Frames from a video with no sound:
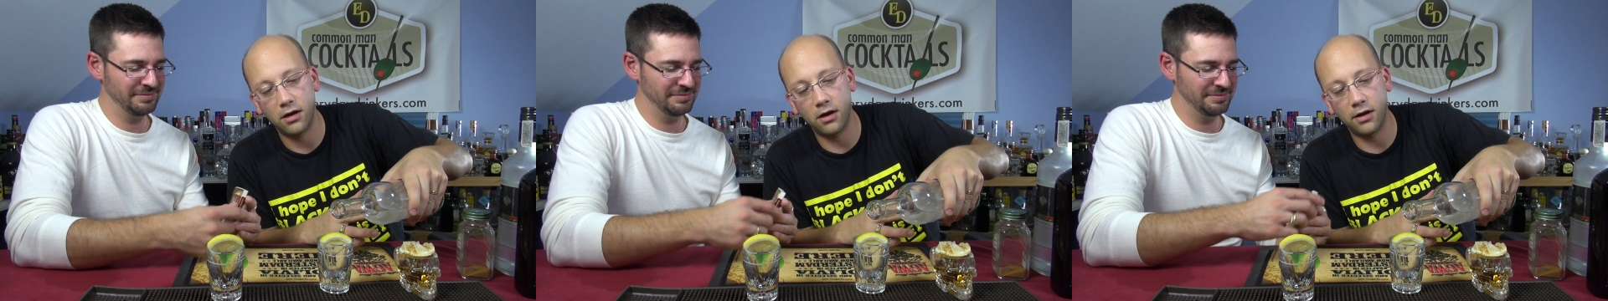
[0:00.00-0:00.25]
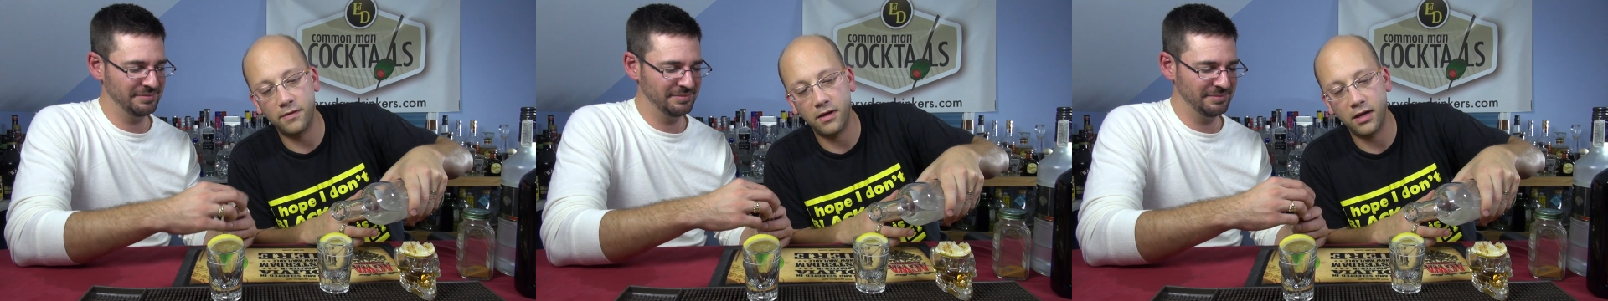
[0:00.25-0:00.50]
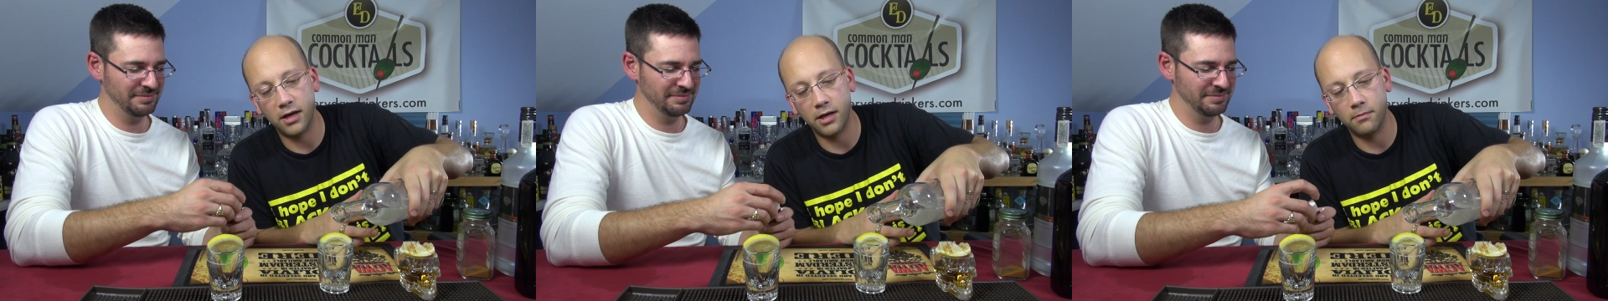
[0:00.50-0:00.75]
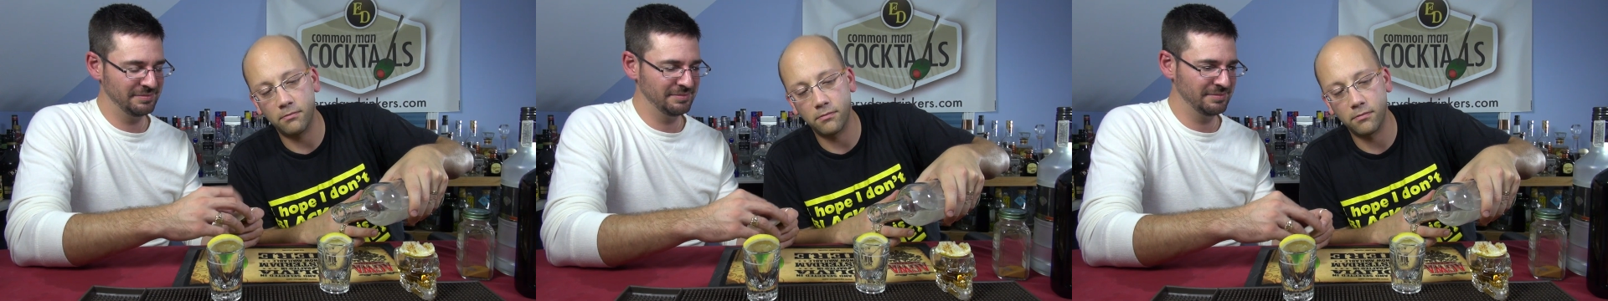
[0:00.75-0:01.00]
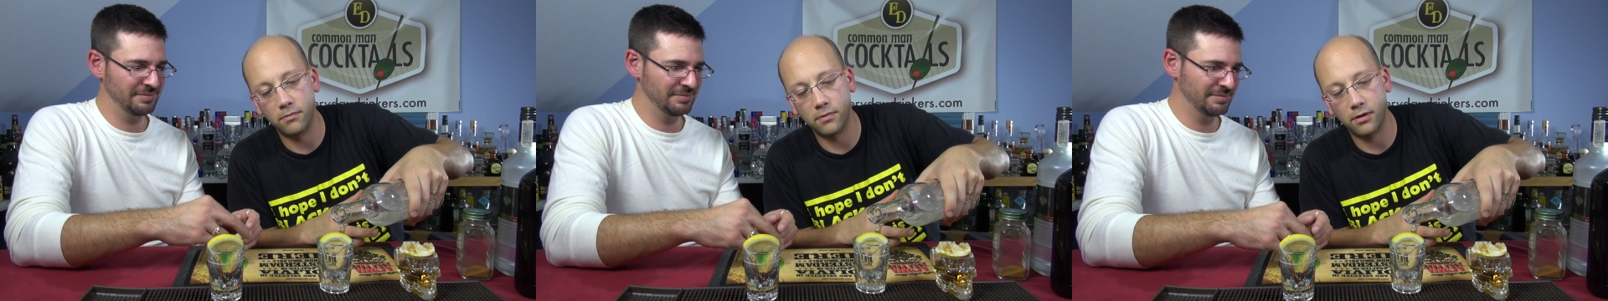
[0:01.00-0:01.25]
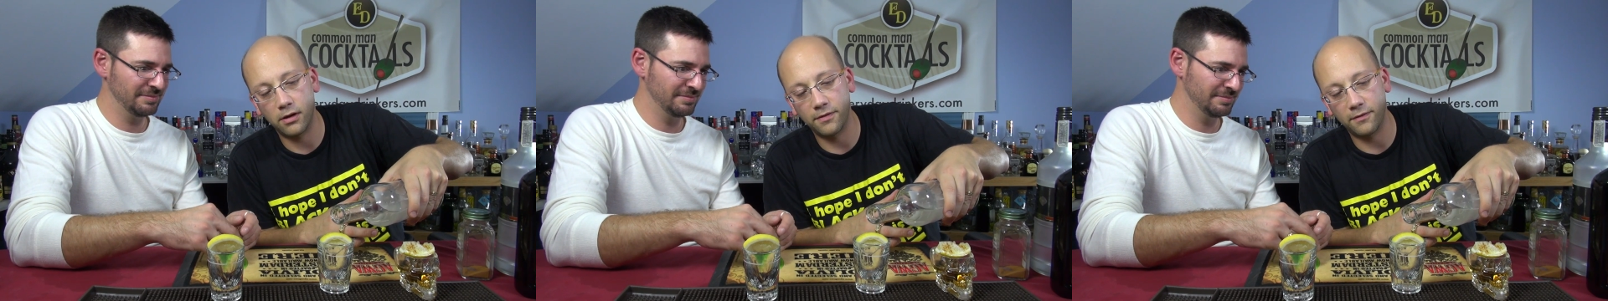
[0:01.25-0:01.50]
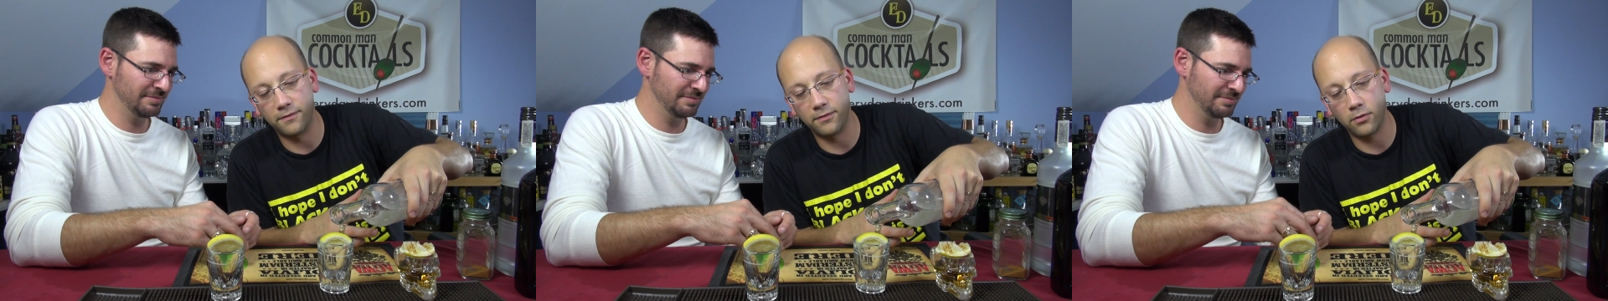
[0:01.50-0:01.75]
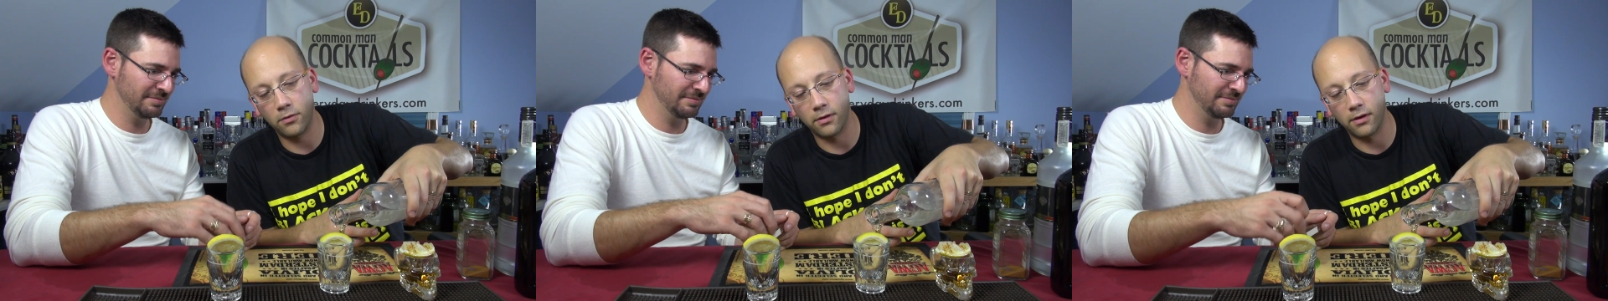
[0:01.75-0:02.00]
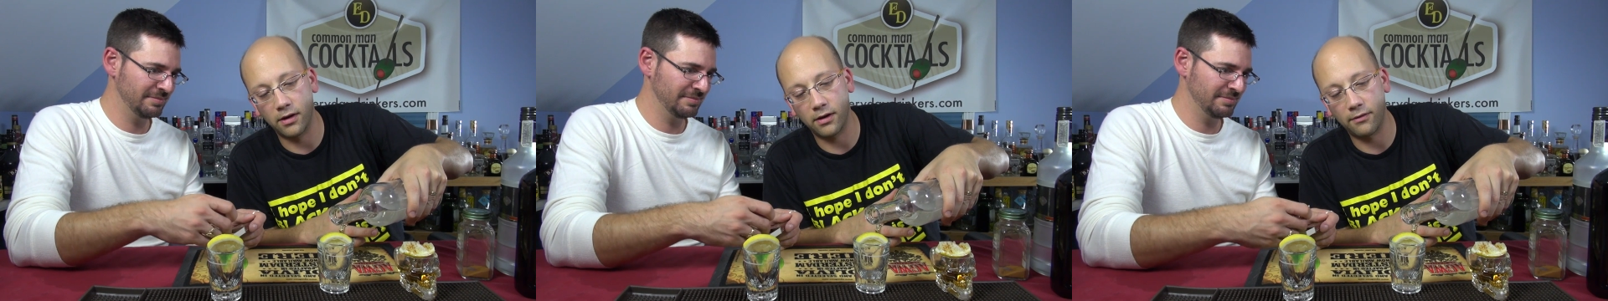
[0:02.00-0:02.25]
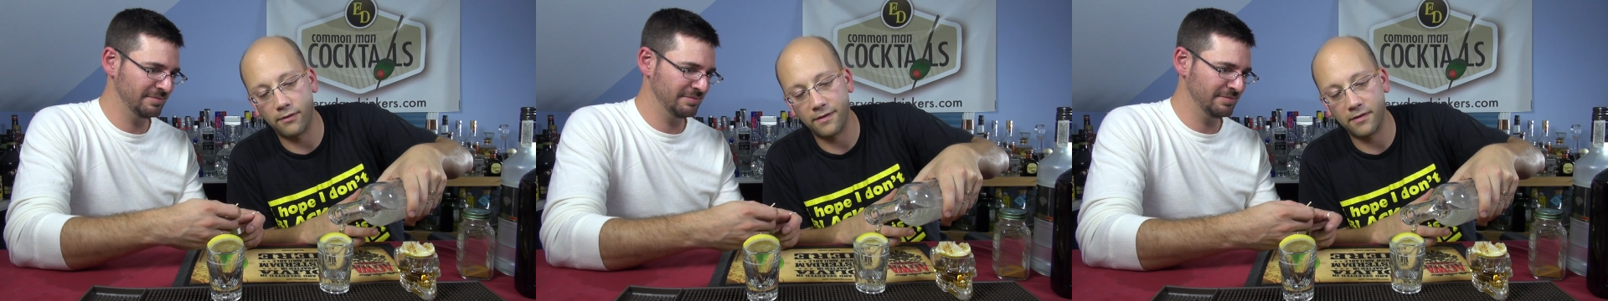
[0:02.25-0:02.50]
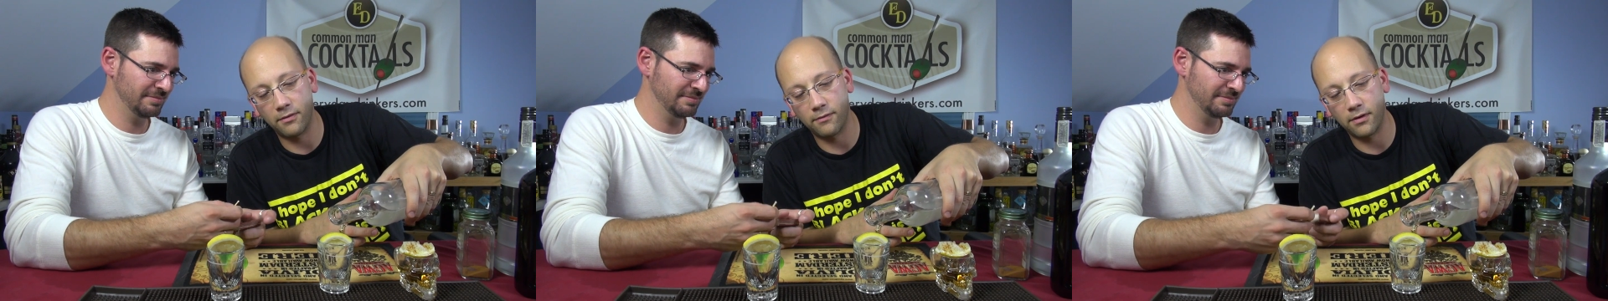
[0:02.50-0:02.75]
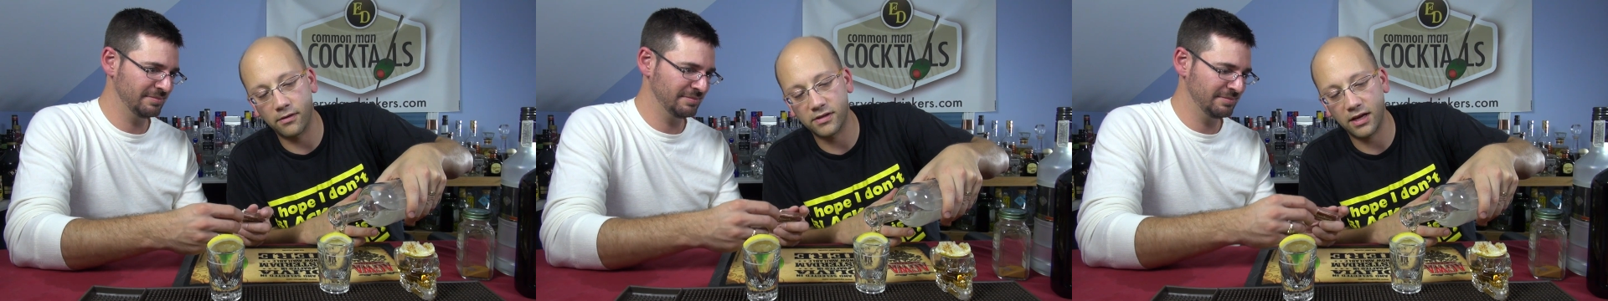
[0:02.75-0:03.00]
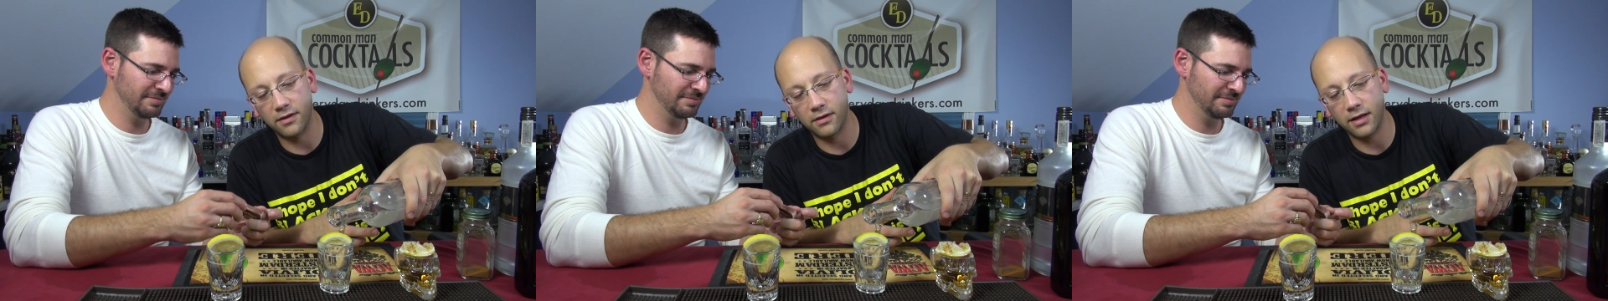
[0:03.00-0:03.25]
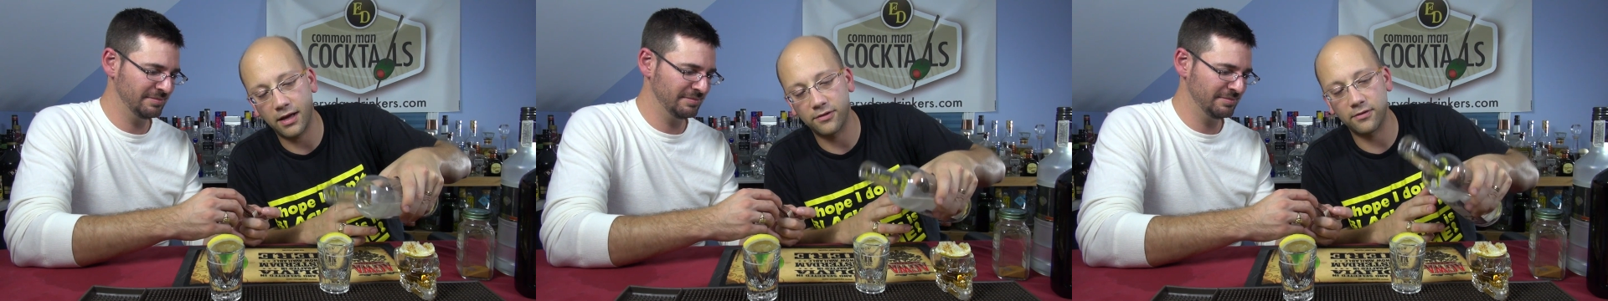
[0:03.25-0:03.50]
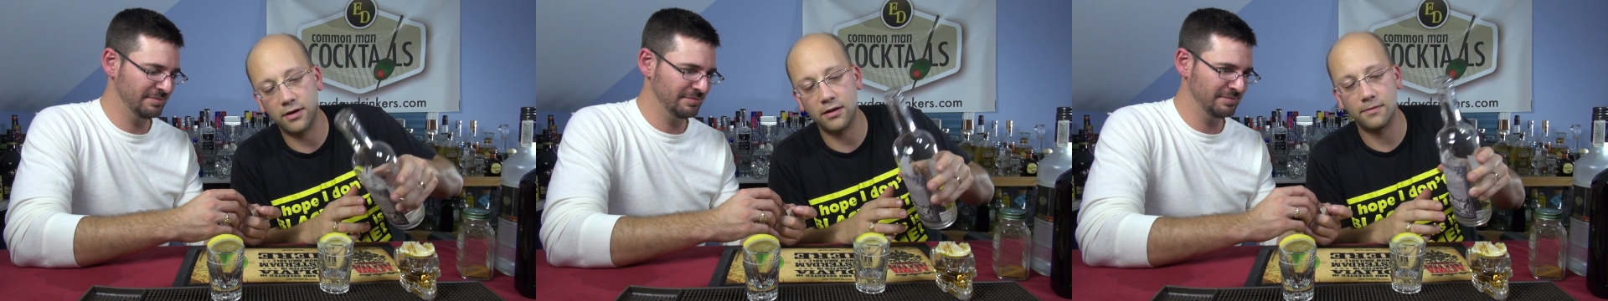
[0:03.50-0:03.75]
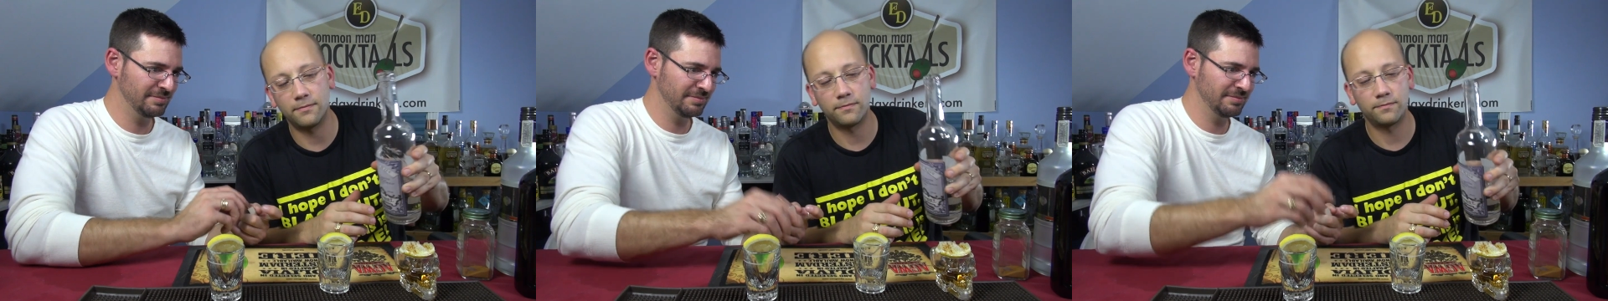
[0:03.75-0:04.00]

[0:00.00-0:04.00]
Speaker 1: on the um, on the floor uh, around the wrong side of the glass, right?